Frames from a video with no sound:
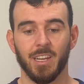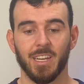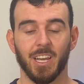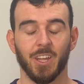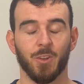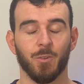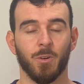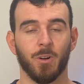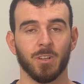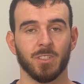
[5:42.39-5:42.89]
get
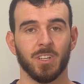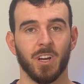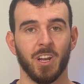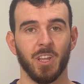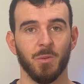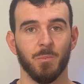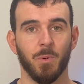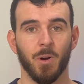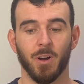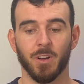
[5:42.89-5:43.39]
on the wrong side
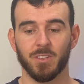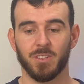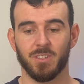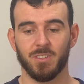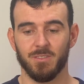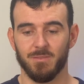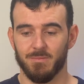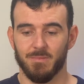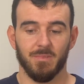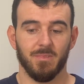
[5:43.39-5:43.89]
of your
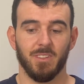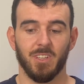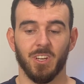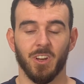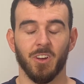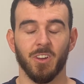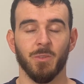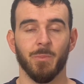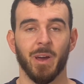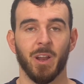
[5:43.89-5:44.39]
boss,
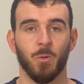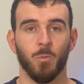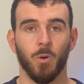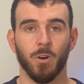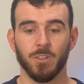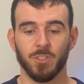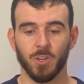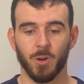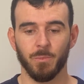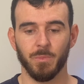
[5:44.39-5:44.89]
no matter
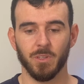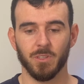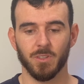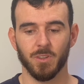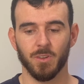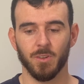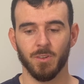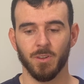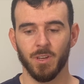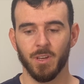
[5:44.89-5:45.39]
what job you do.